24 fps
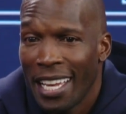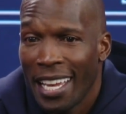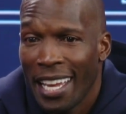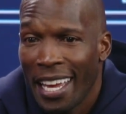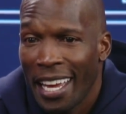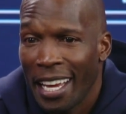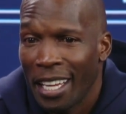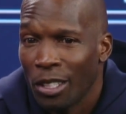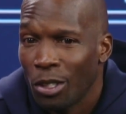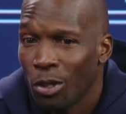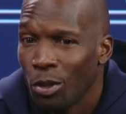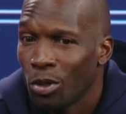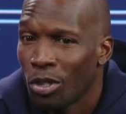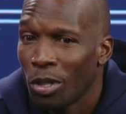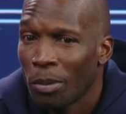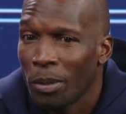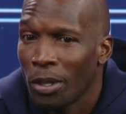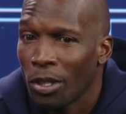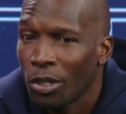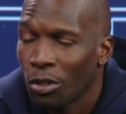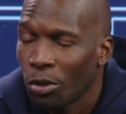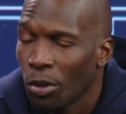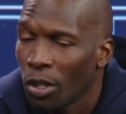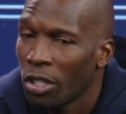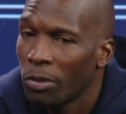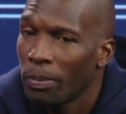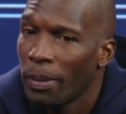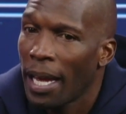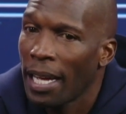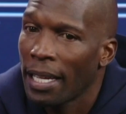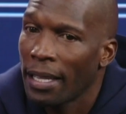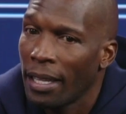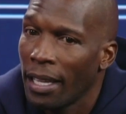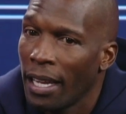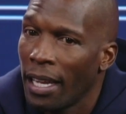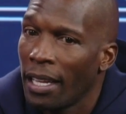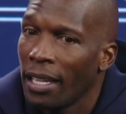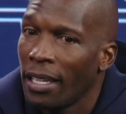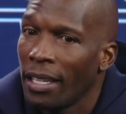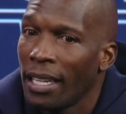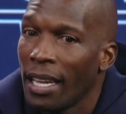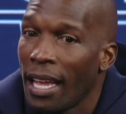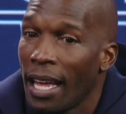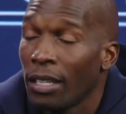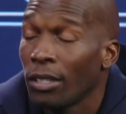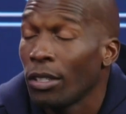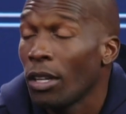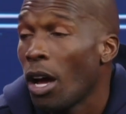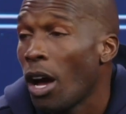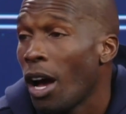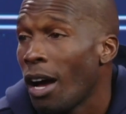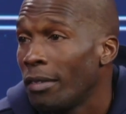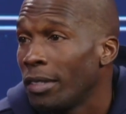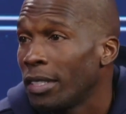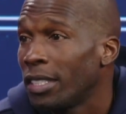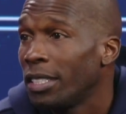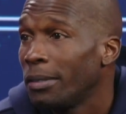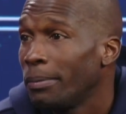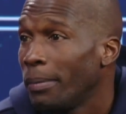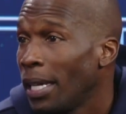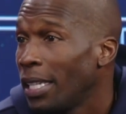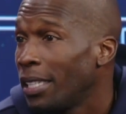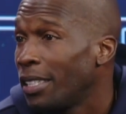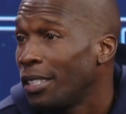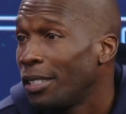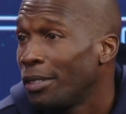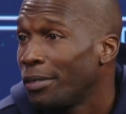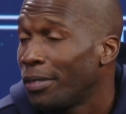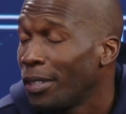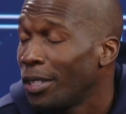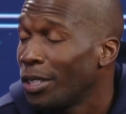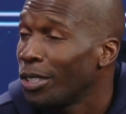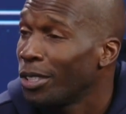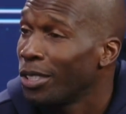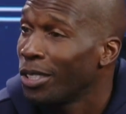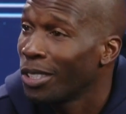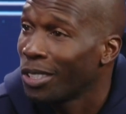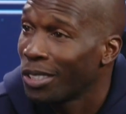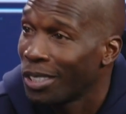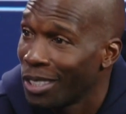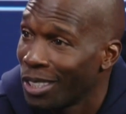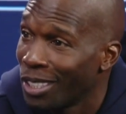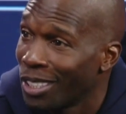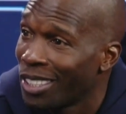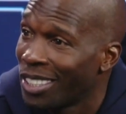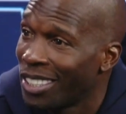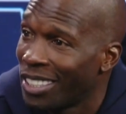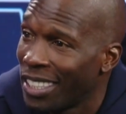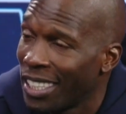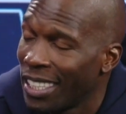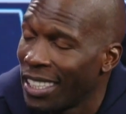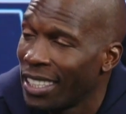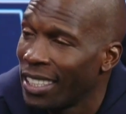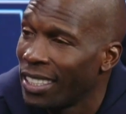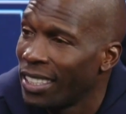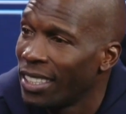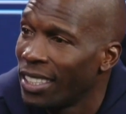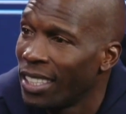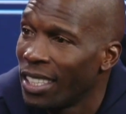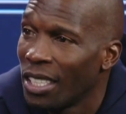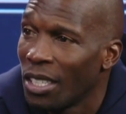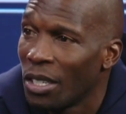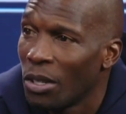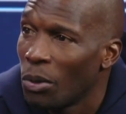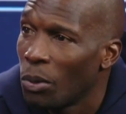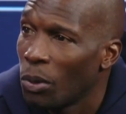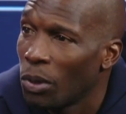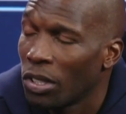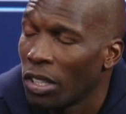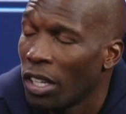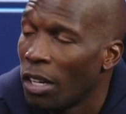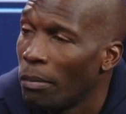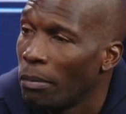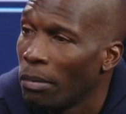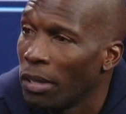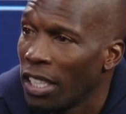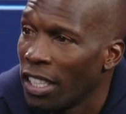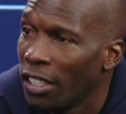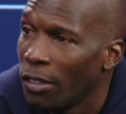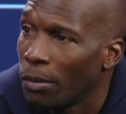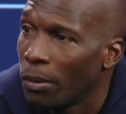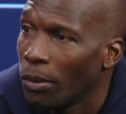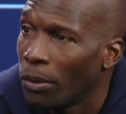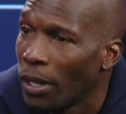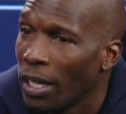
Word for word: and do some of the tricks back then, and now obviously make the defenders look silly, was unbelievable.